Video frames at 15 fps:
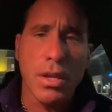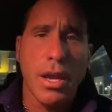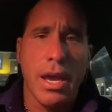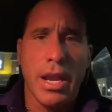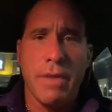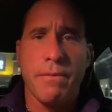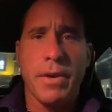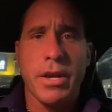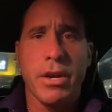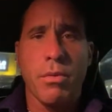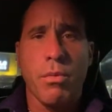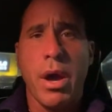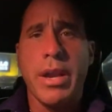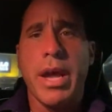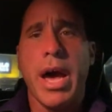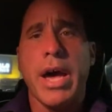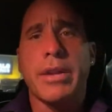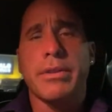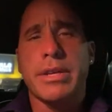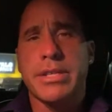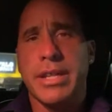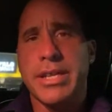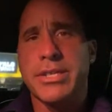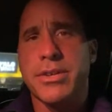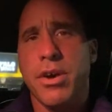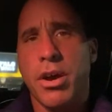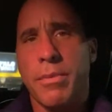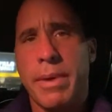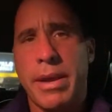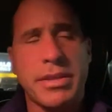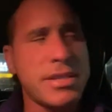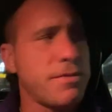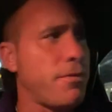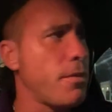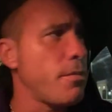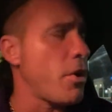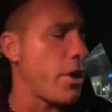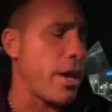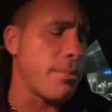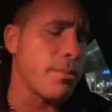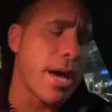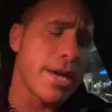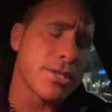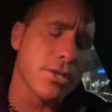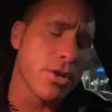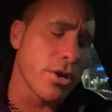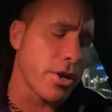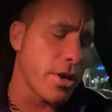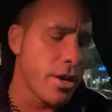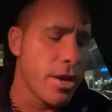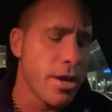and I figure why not? Let's talk about this football game, guys. Look,